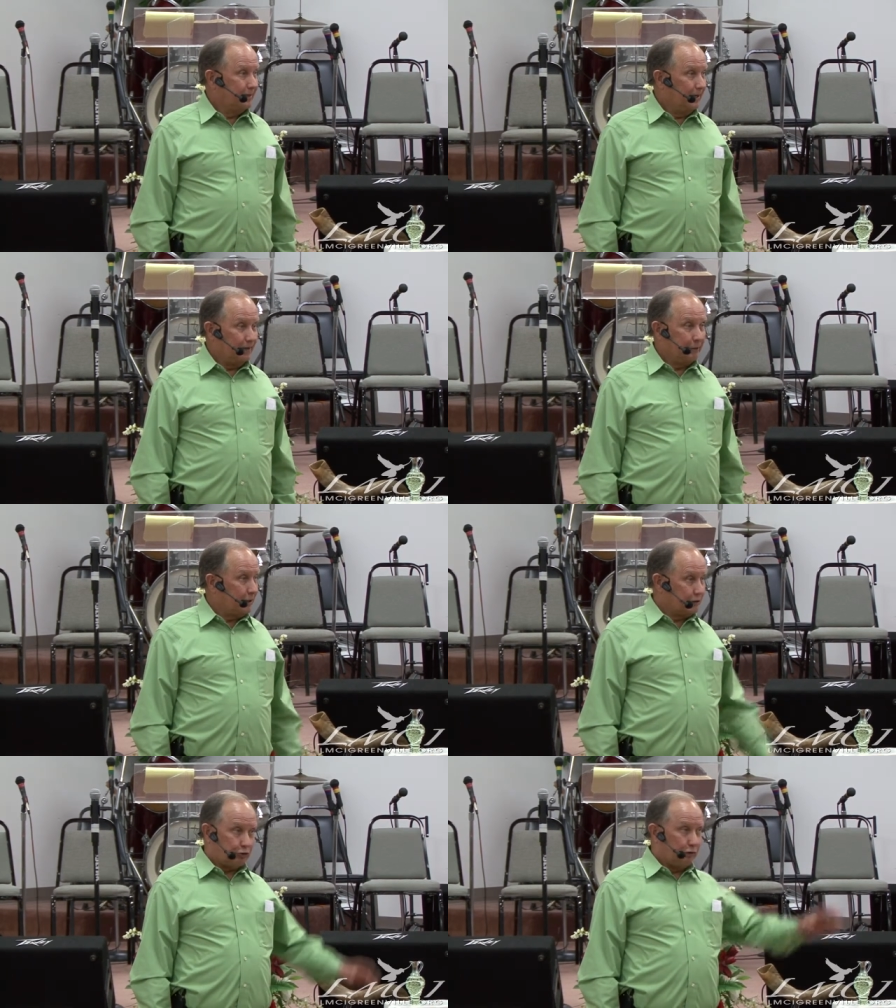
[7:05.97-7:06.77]
I'm
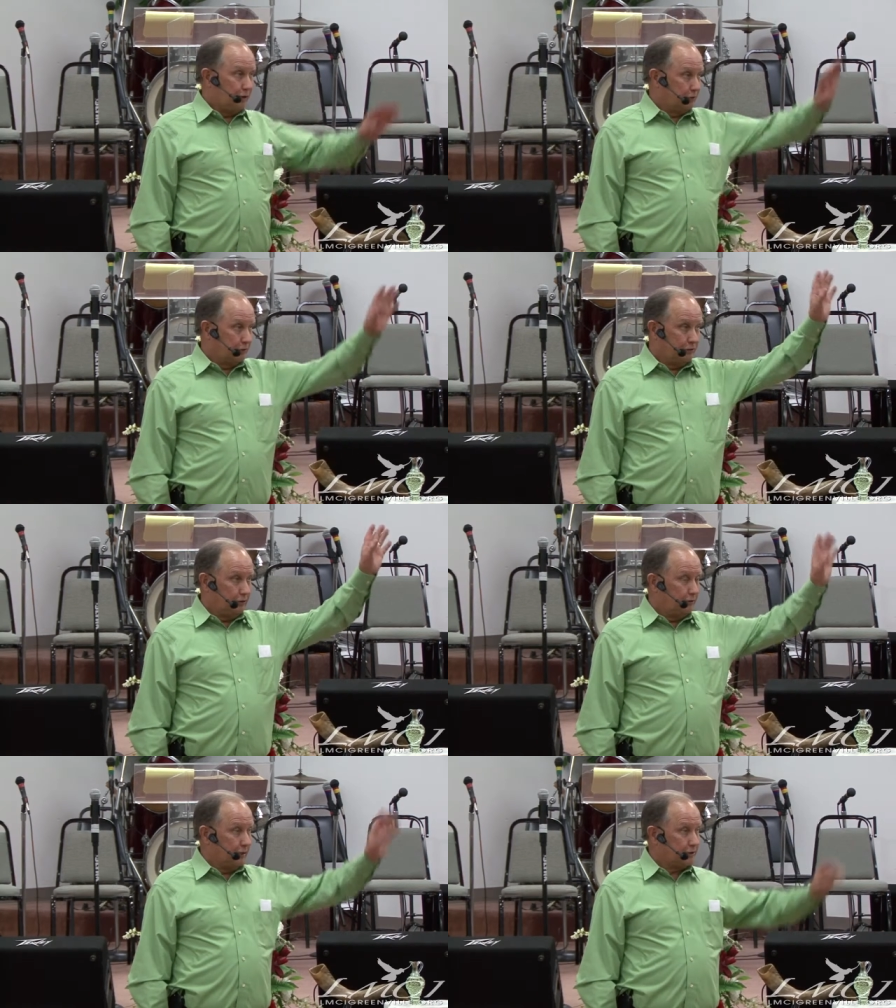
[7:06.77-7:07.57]
not a traitor to the
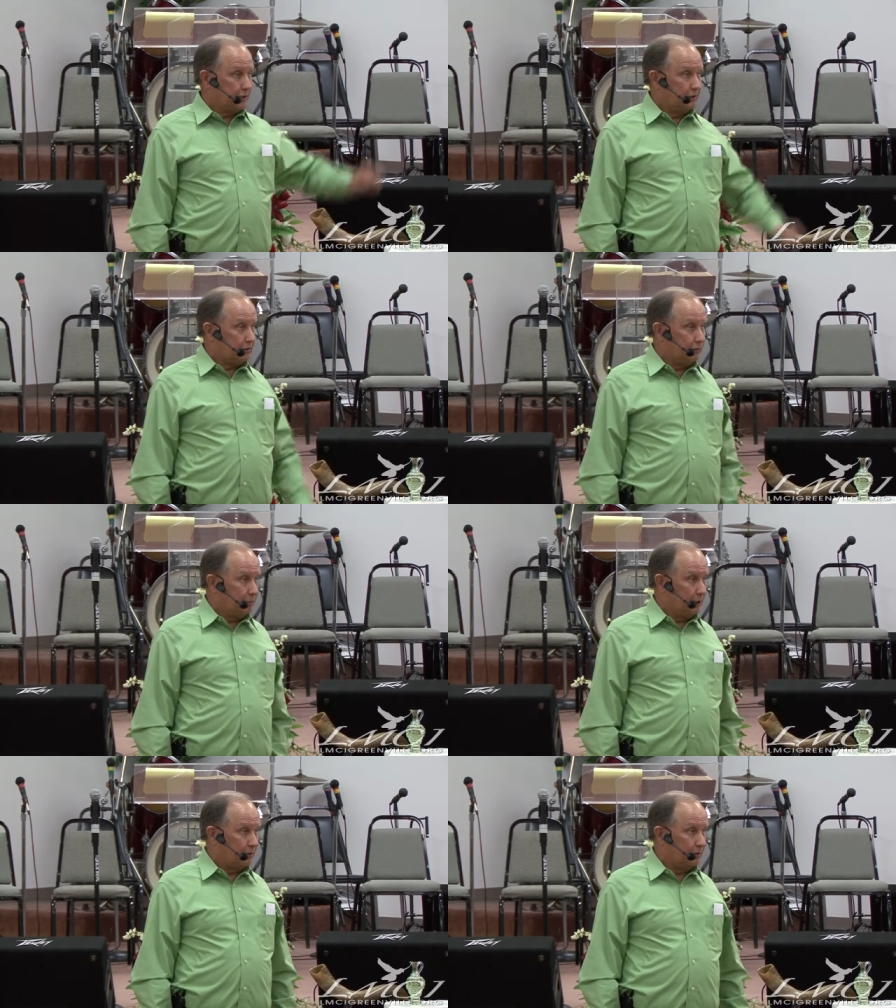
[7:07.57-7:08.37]
United States of
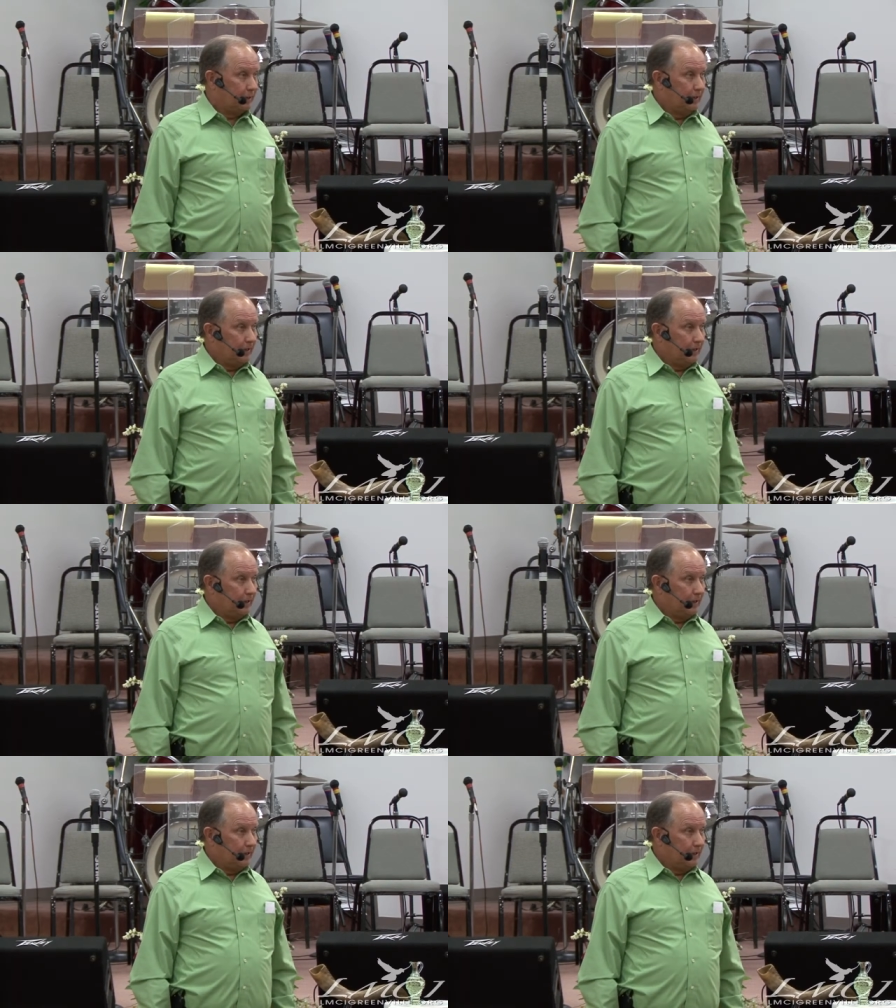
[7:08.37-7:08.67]
America.